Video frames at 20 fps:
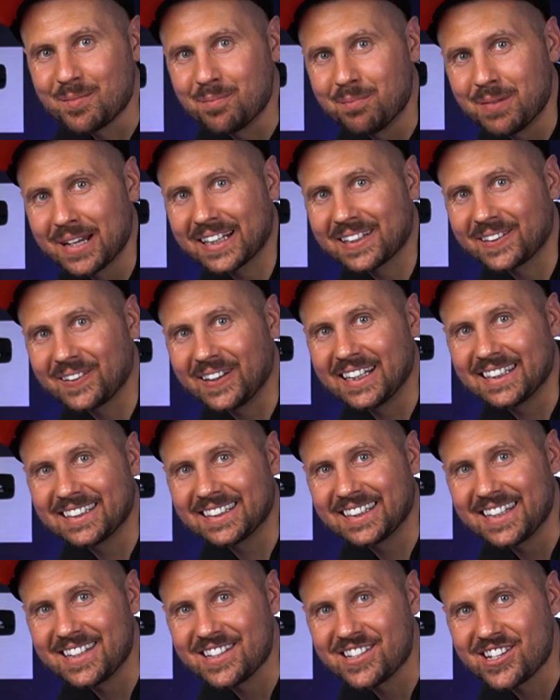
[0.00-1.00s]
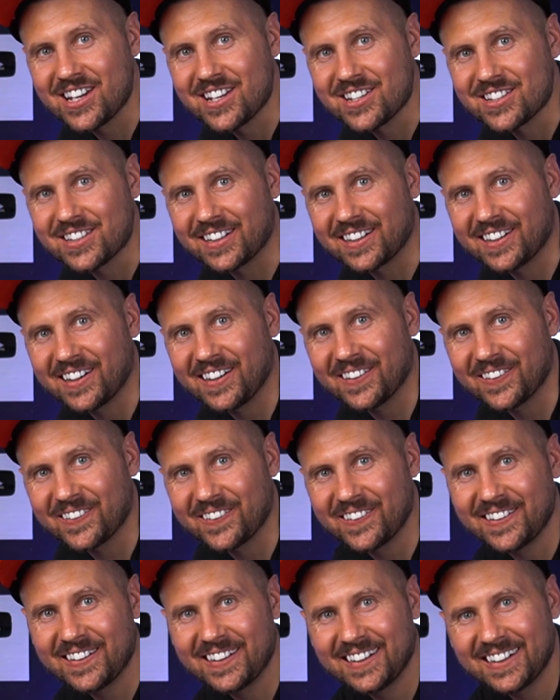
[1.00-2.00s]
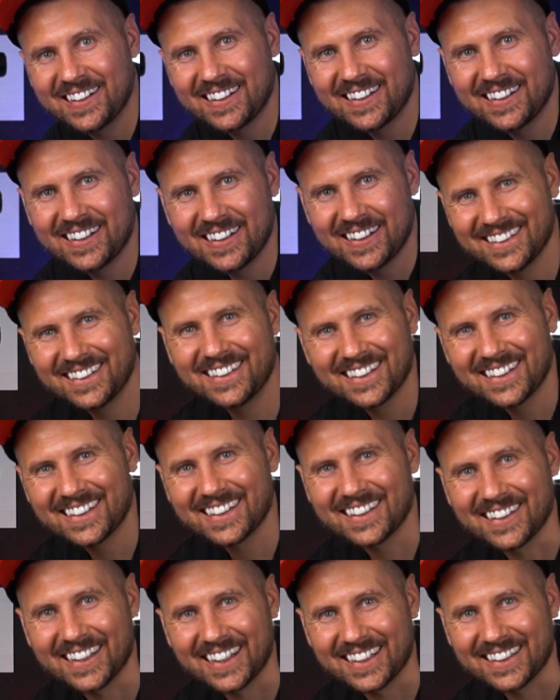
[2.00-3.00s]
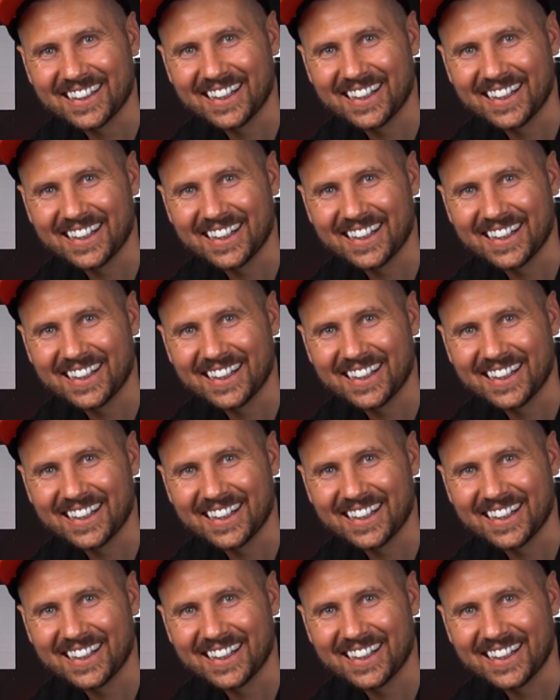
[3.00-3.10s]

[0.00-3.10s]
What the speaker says: Backlight can change the color like